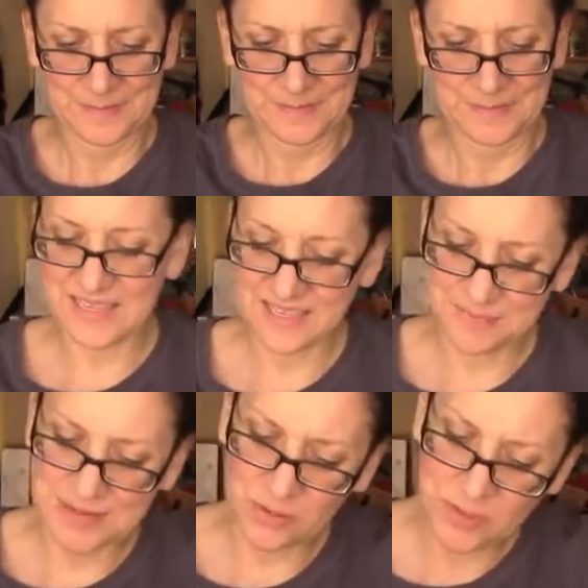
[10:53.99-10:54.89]
I think the
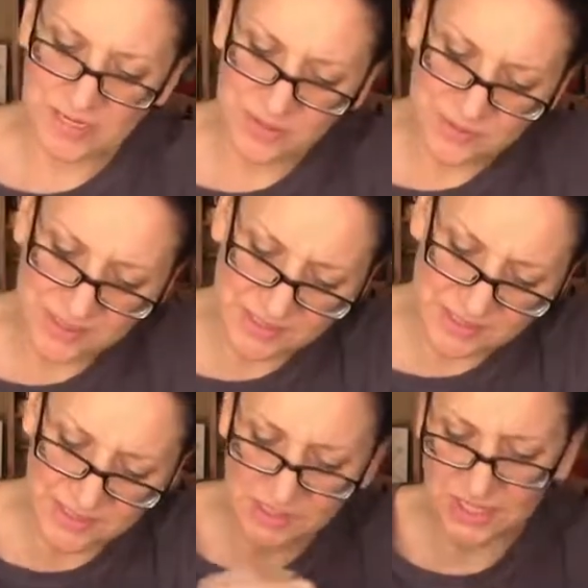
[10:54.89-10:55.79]
better way to use this
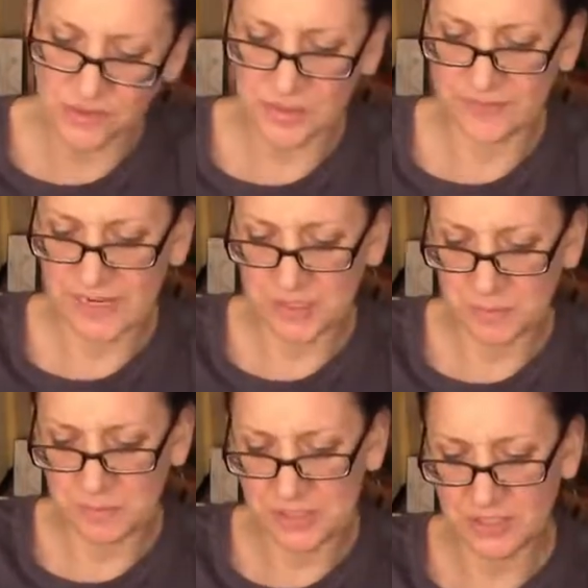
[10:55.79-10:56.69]
as a centering device
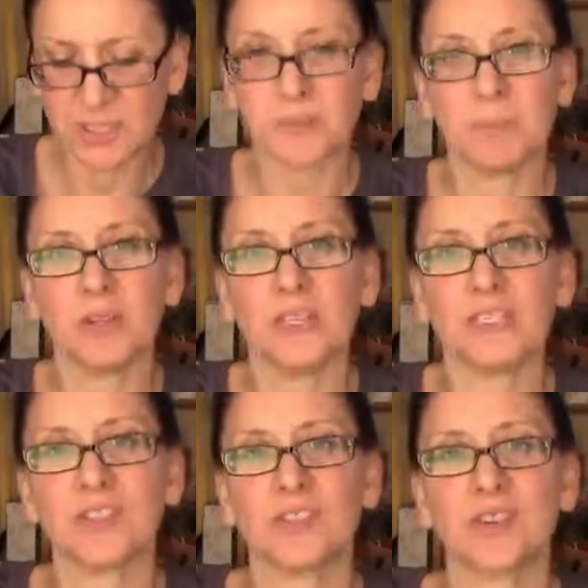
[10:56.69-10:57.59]
would be to just pull it
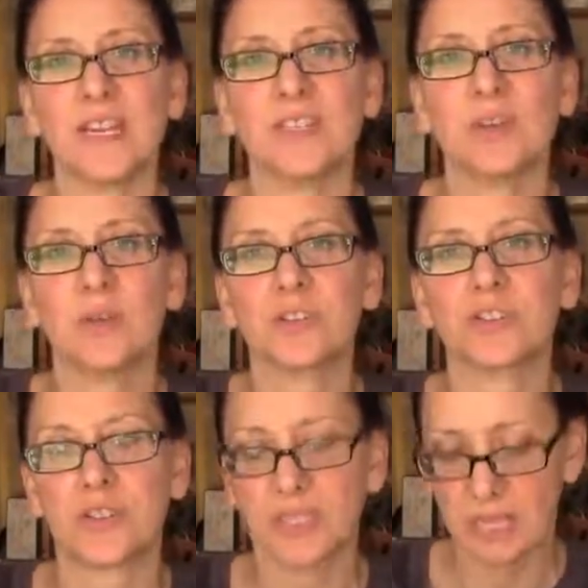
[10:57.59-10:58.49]
straight towards
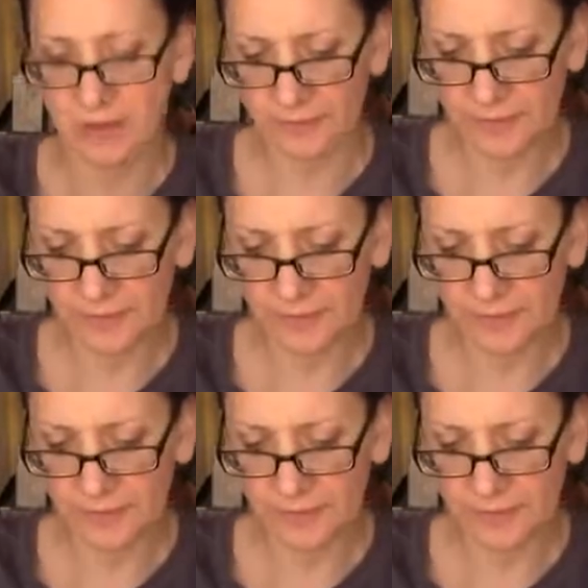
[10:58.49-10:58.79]
yourself.